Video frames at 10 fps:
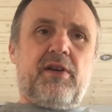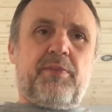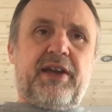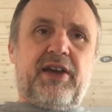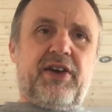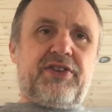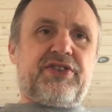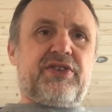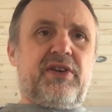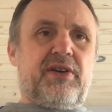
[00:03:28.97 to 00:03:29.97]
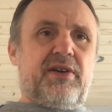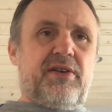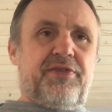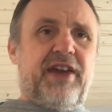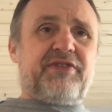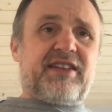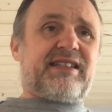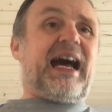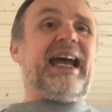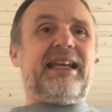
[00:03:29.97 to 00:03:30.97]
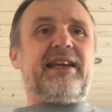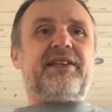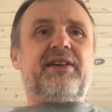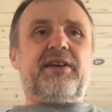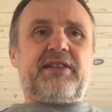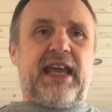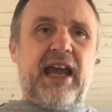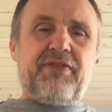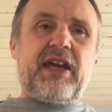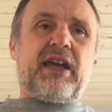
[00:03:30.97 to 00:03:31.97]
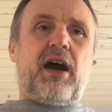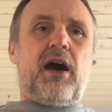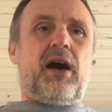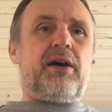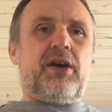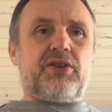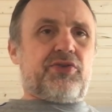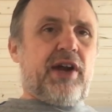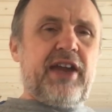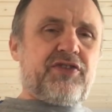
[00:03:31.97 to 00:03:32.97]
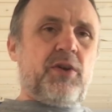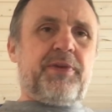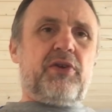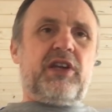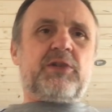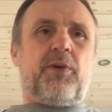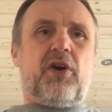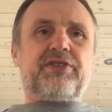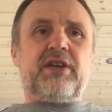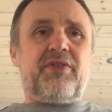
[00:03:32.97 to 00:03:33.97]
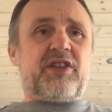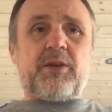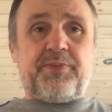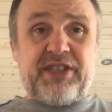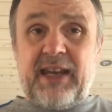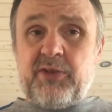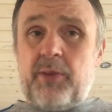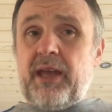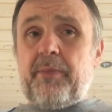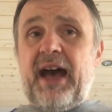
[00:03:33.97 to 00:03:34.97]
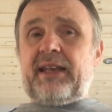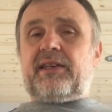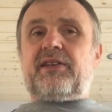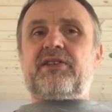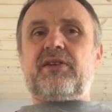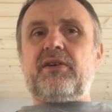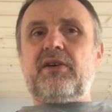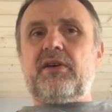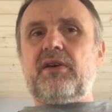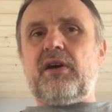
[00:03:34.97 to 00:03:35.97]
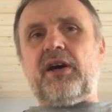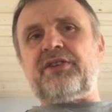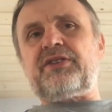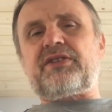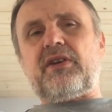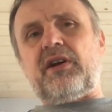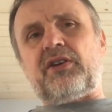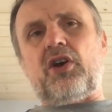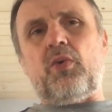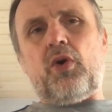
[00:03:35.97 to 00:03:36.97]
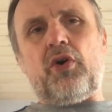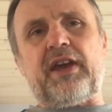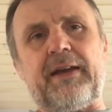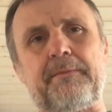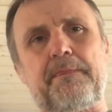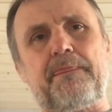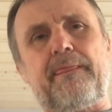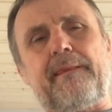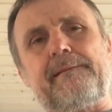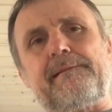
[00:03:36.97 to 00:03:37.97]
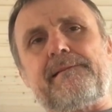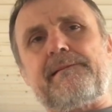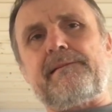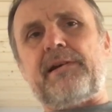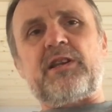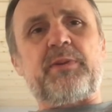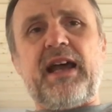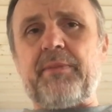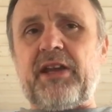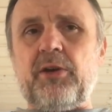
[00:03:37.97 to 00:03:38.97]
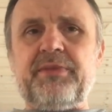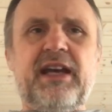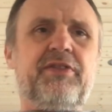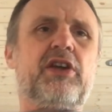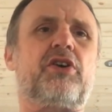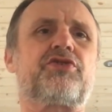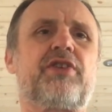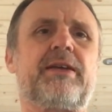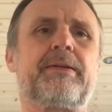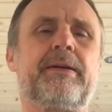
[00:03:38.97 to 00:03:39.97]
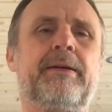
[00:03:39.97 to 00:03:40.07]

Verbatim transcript: because they've decided to get in their car, drive to a beauty spot that seems to be abandoned, and, and go walking. And it's been happening up and down the country.